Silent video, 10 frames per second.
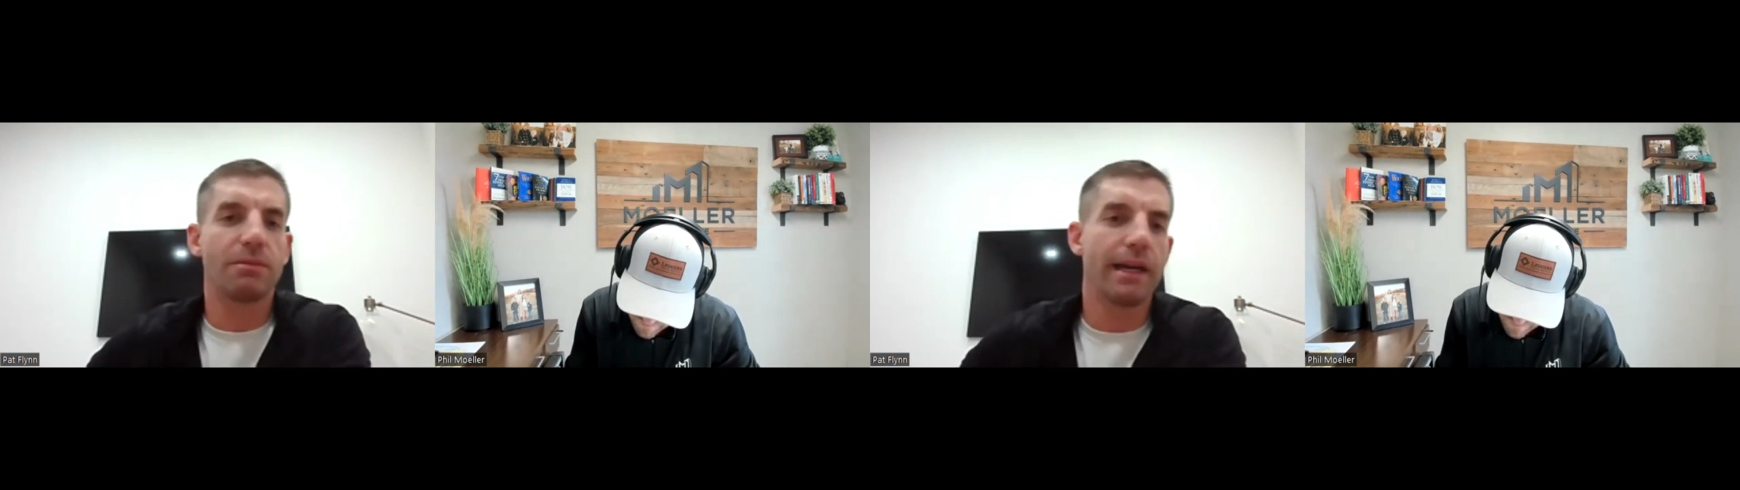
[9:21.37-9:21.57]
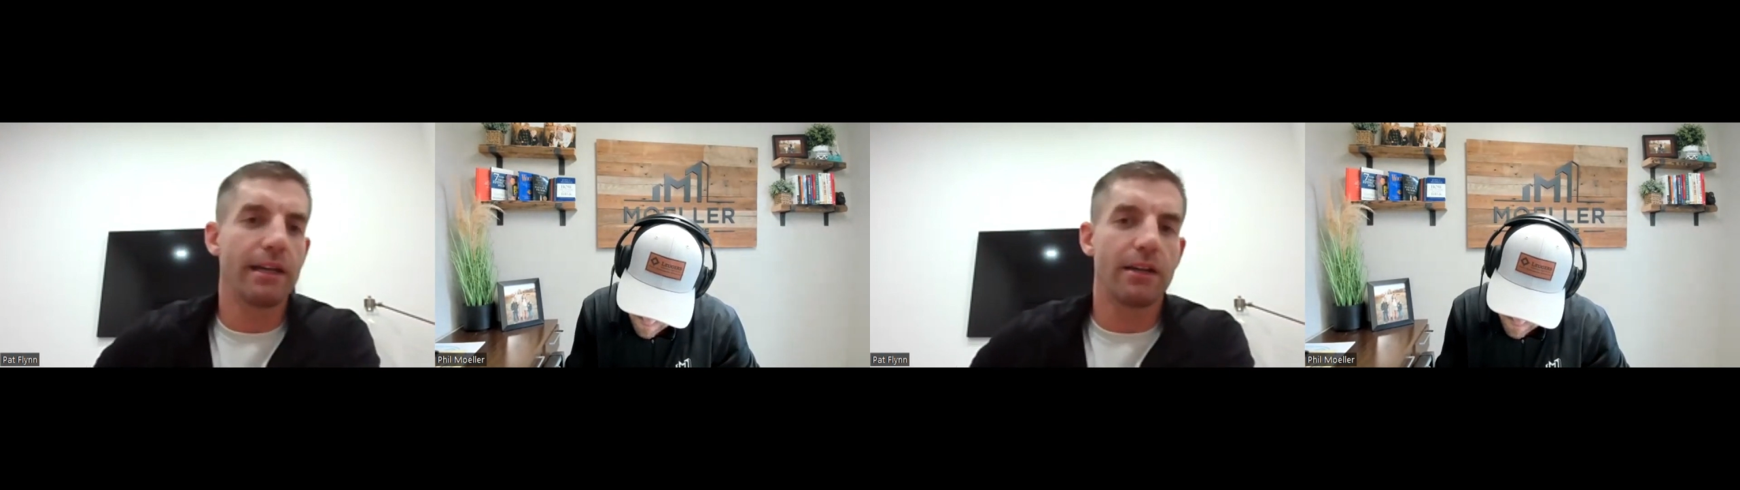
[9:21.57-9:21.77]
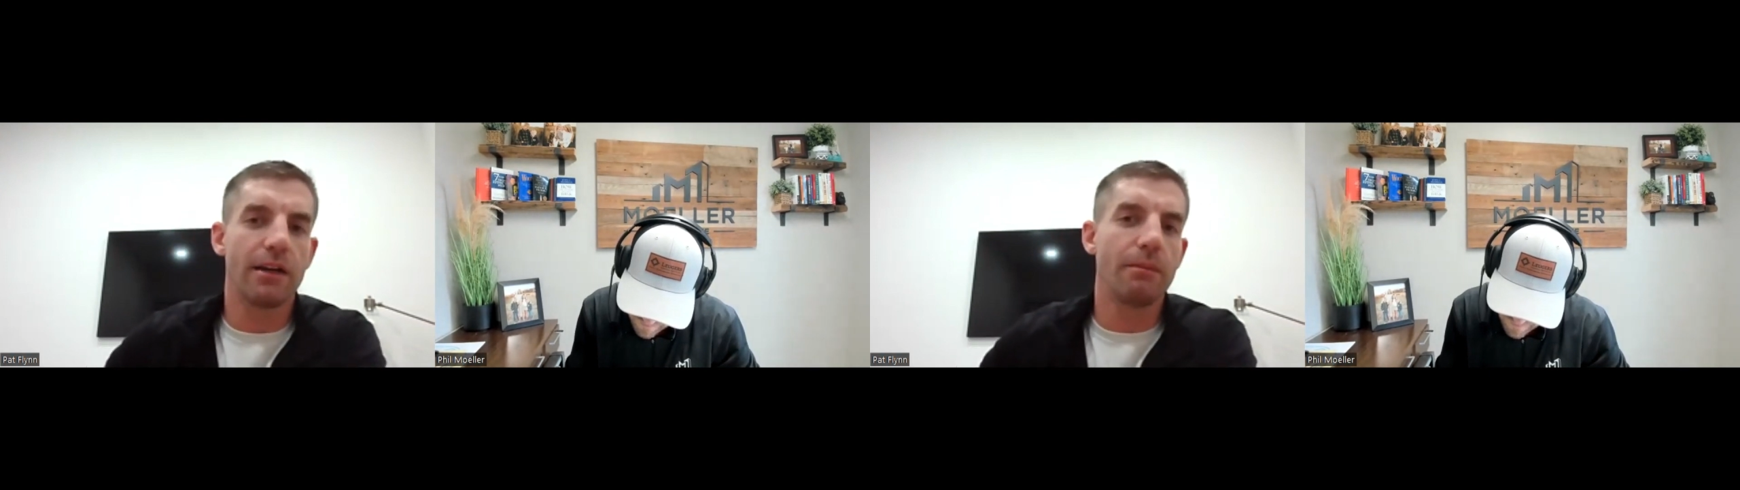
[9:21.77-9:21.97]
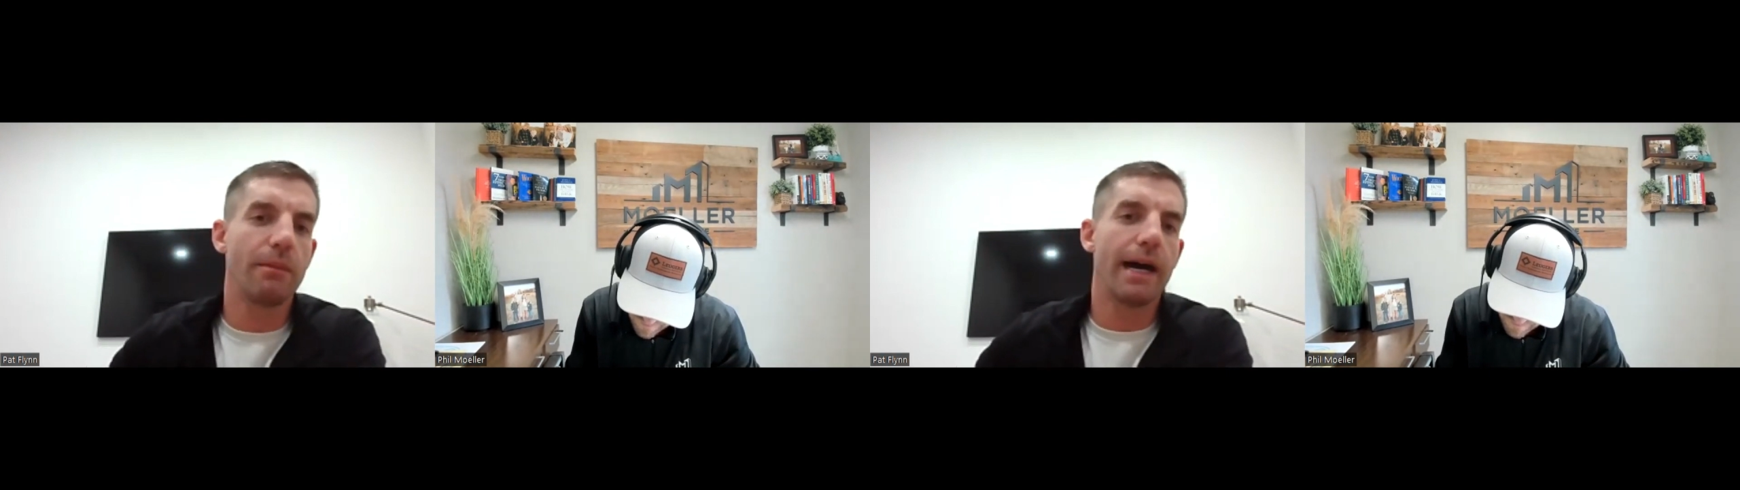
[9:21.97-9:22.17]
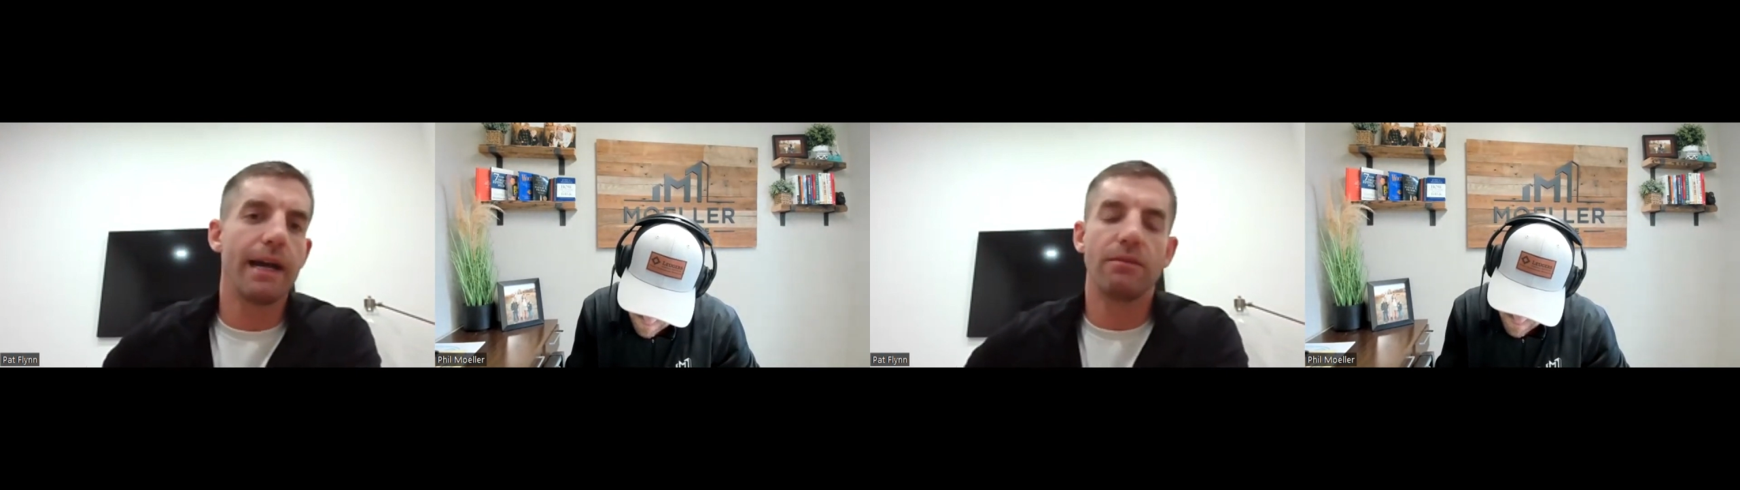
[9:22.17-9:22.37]
my income
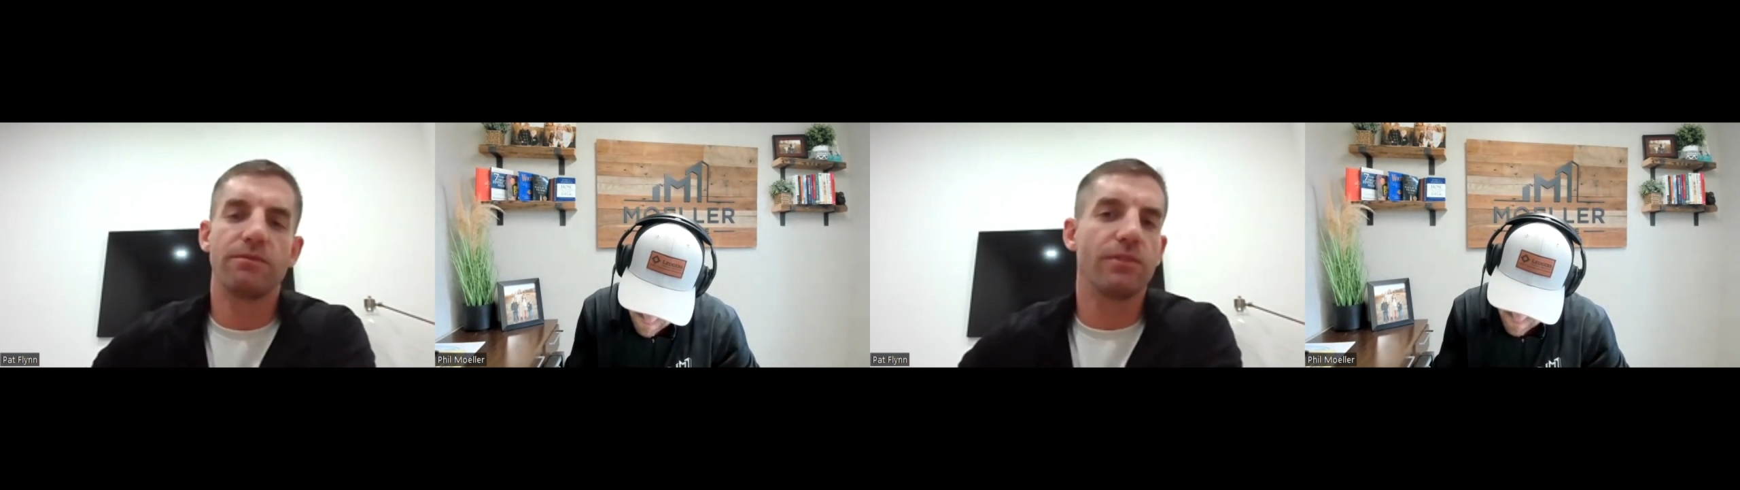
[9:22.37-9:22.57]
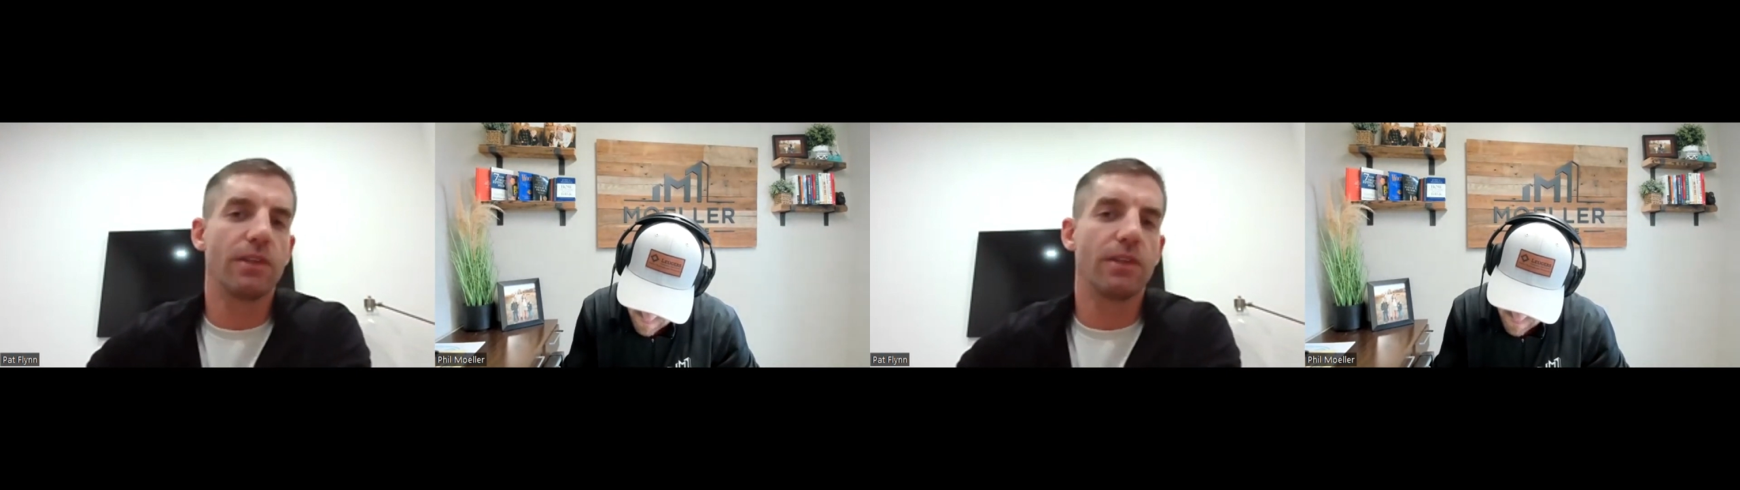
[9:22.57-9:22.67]
by